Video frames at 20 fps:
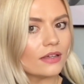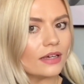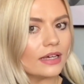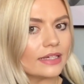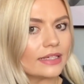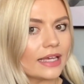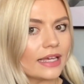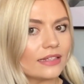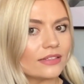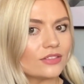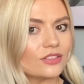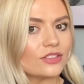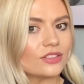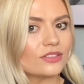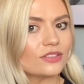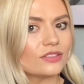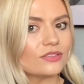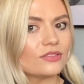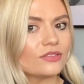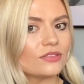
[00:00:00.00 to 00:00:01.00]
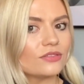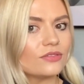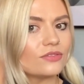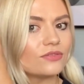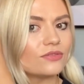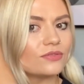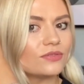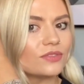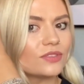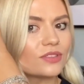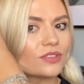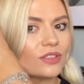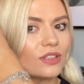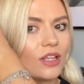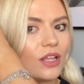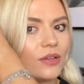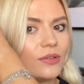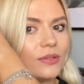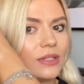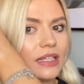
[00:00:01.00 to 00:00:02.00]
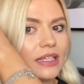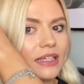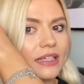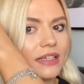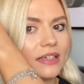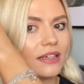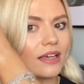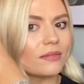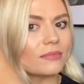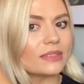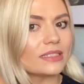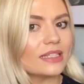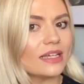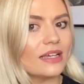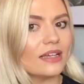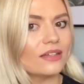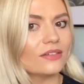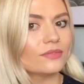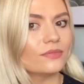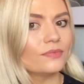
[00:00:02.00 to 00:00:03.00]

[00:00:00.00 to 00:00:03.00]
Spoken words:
Again, just slowly coming down.